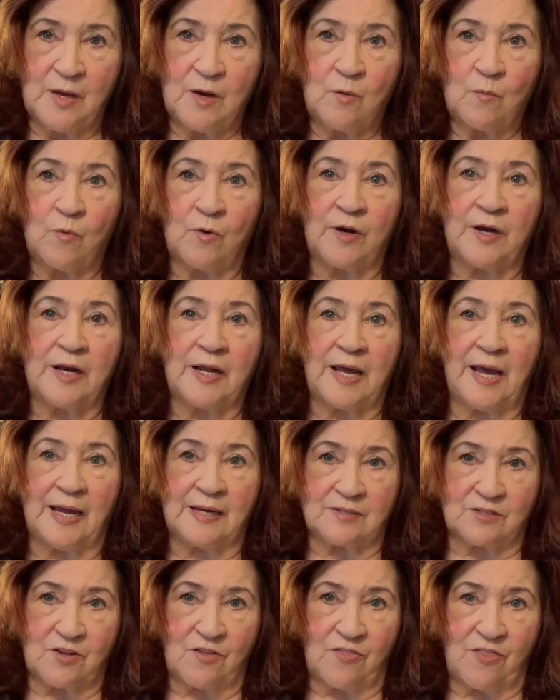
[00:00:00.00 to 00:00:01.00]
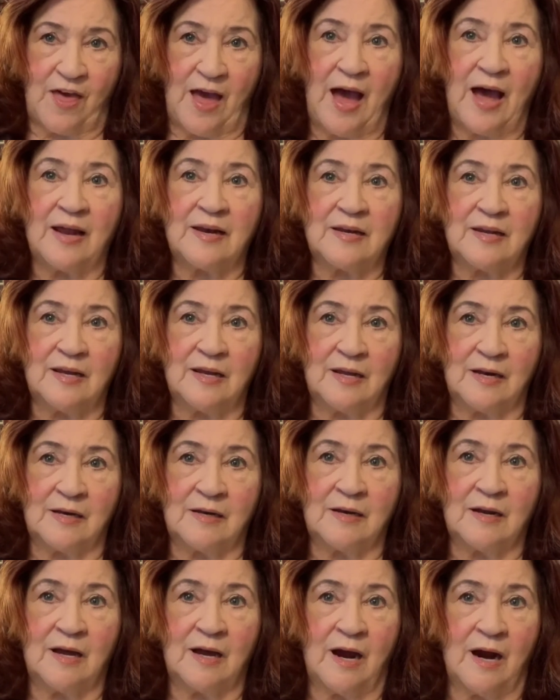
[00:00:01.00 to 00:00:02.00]
We're going to get to that
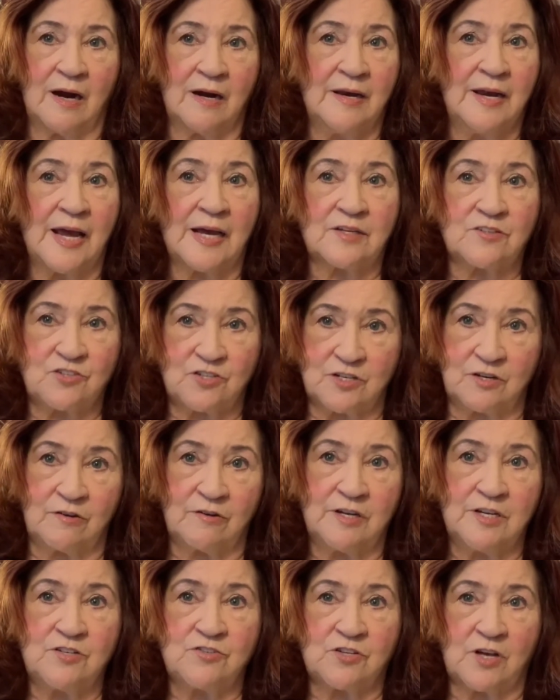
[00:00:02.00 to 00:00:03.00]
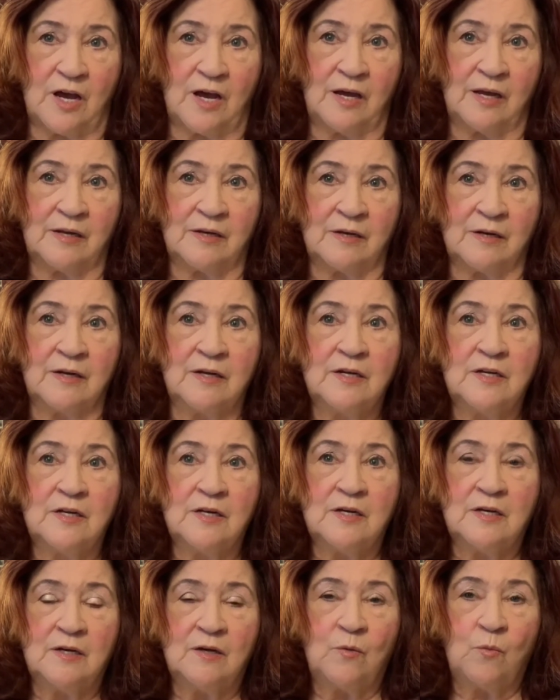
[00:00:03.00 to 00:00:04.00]
in our next series on
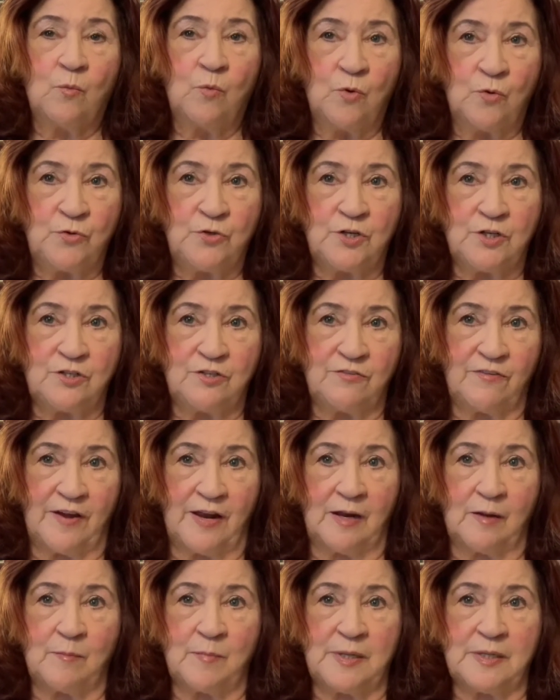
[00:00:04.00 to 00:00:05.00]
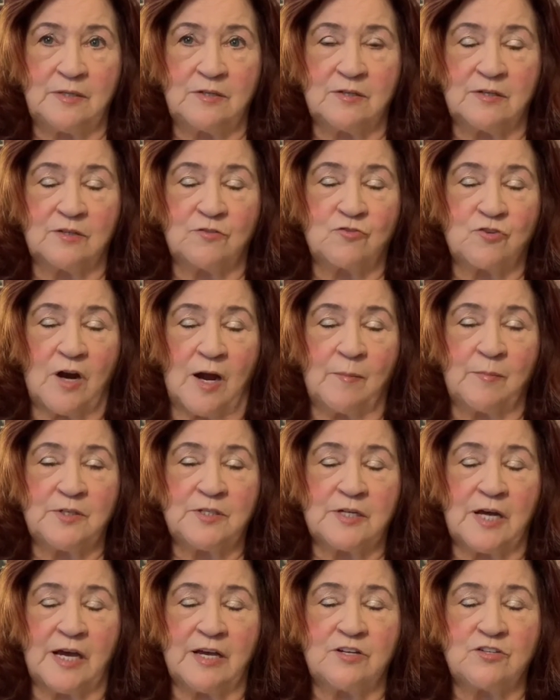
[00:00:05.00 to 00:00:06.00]
wounded development and
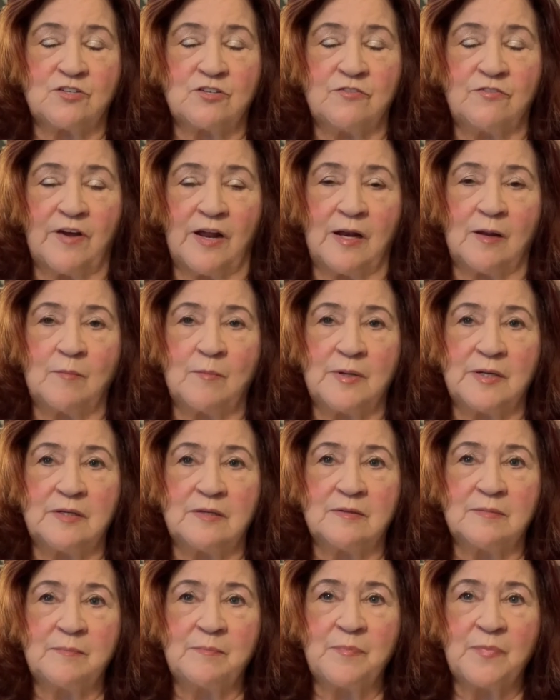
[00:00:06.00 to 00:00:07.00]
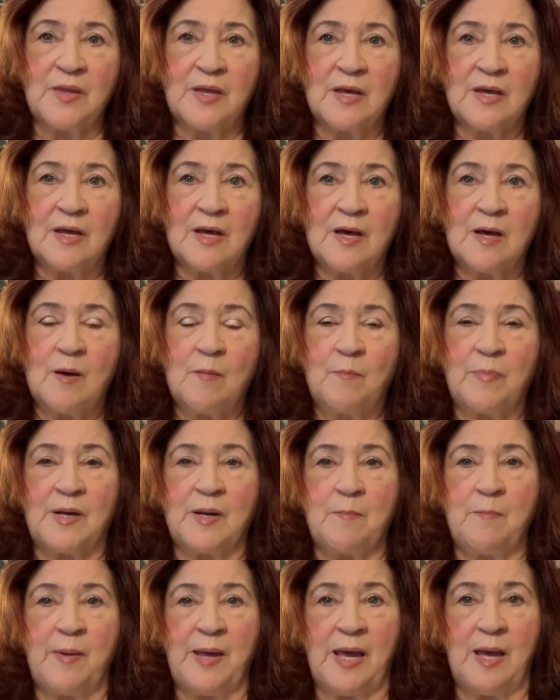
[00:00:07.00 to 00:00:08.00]
traumatized development. But
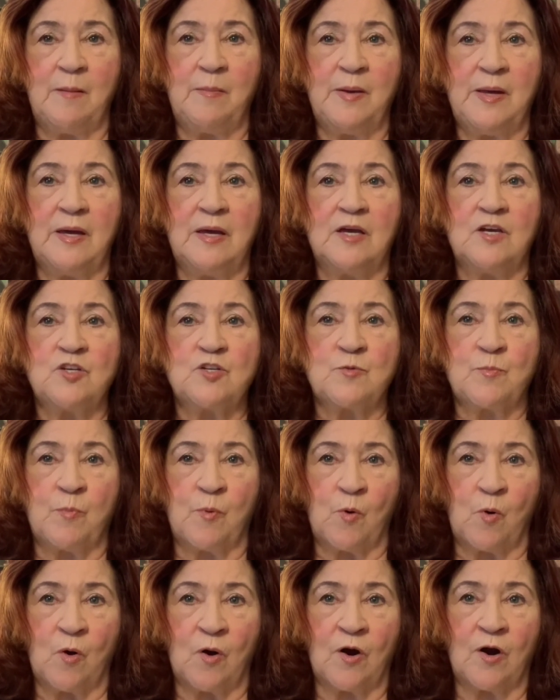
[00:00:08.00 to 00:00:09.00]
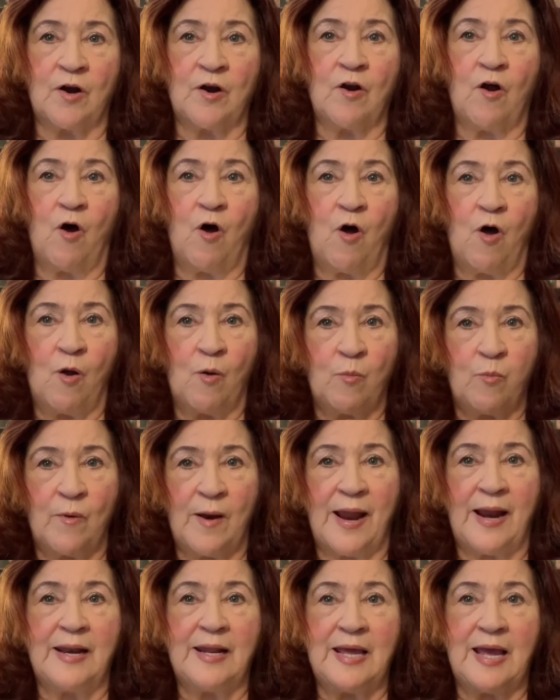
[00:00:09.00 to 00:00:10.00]
a baby is born
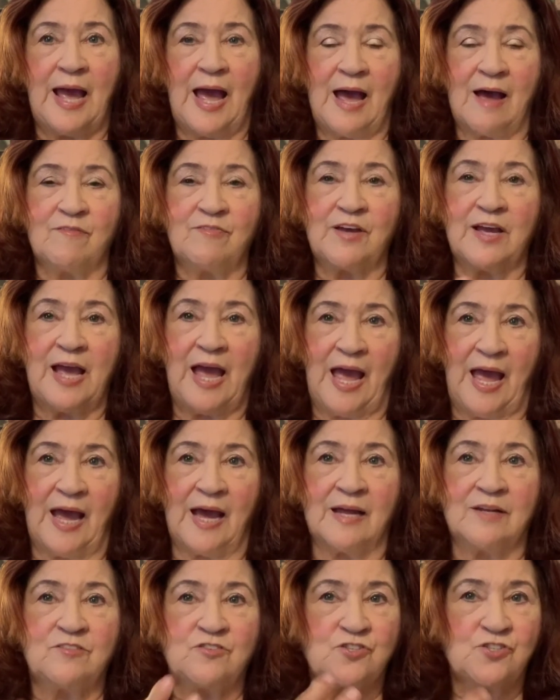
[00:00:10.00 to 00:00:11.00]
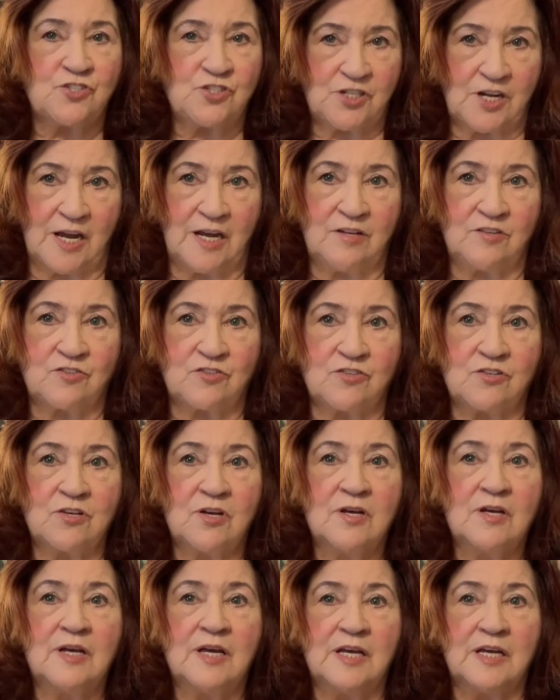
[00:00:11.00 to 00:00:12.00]
already having had state
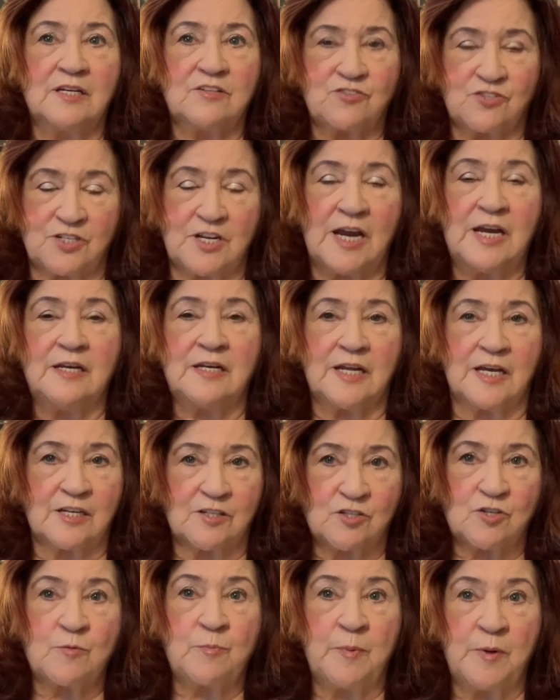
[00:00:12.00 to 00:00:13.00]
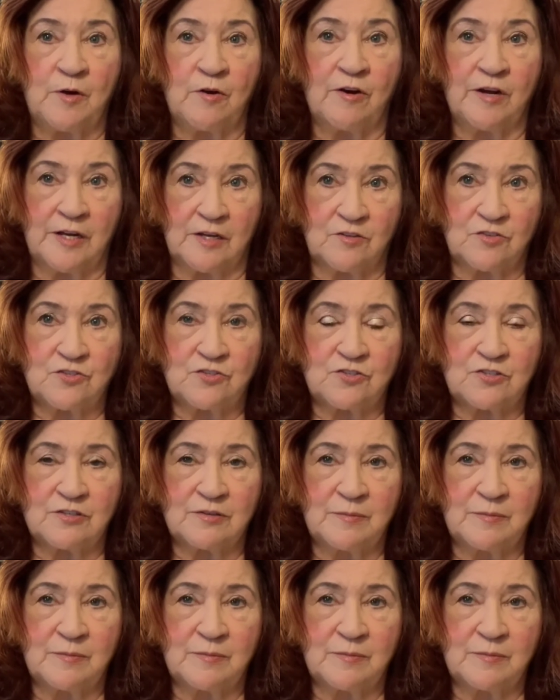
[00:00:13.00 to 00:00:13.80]
experience.